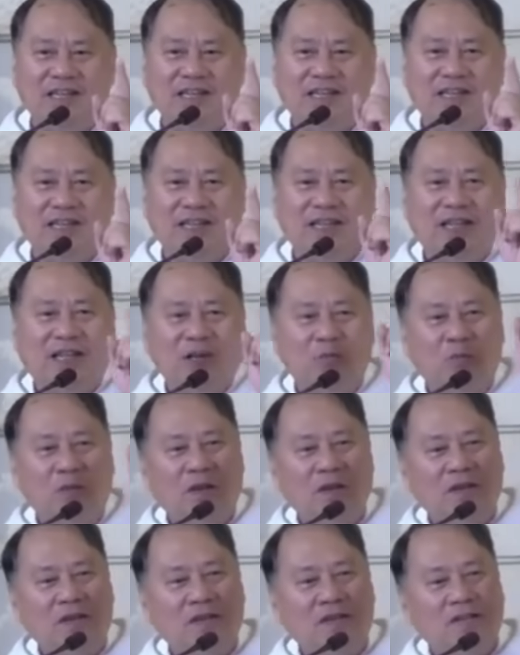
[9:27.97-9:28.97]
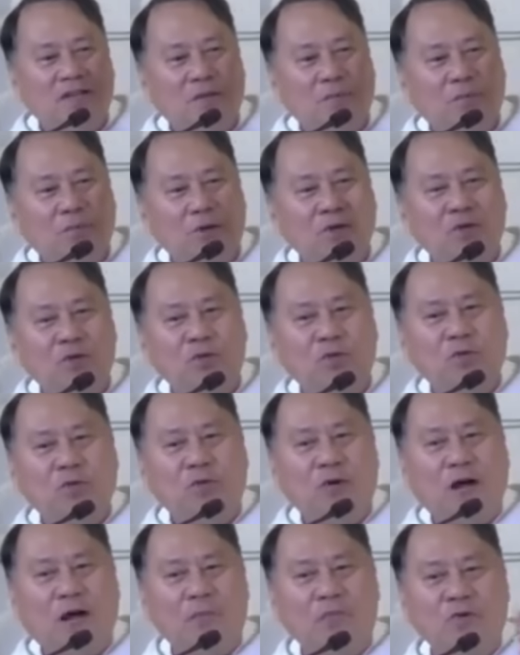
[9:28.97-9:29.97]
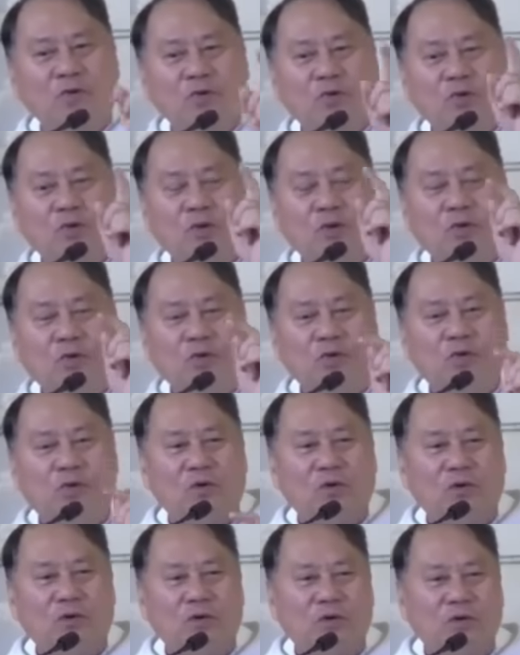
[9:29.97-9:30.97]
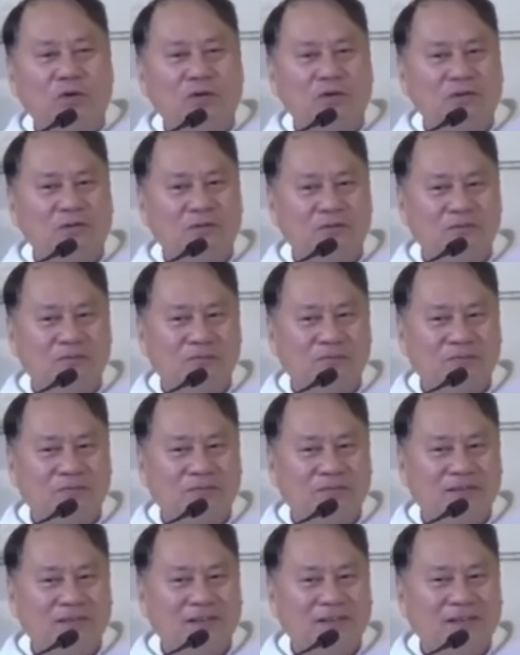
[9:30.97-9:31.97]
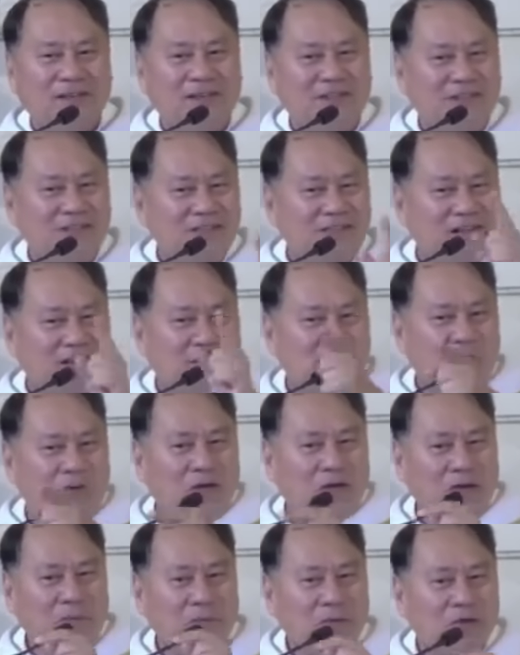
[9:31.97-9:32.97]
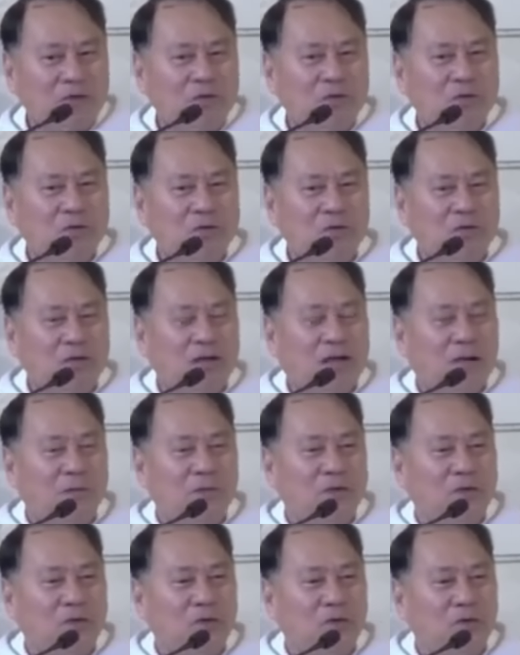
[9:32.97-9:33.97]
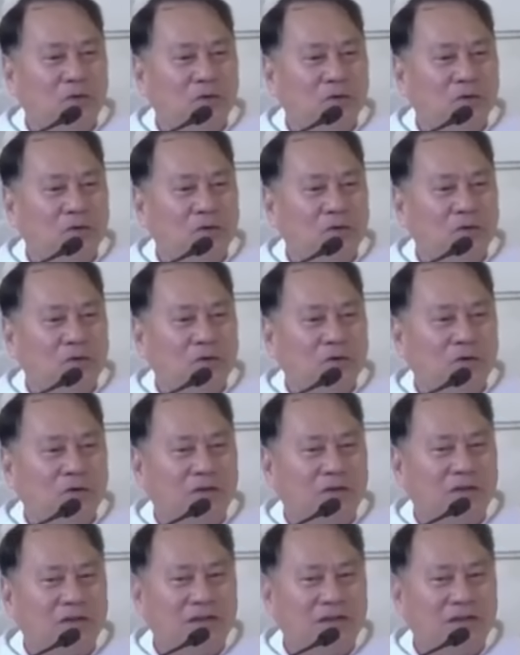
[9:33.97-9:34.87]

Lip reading: that when there is a person who comes to your door, it is not only a person who is coming to your door,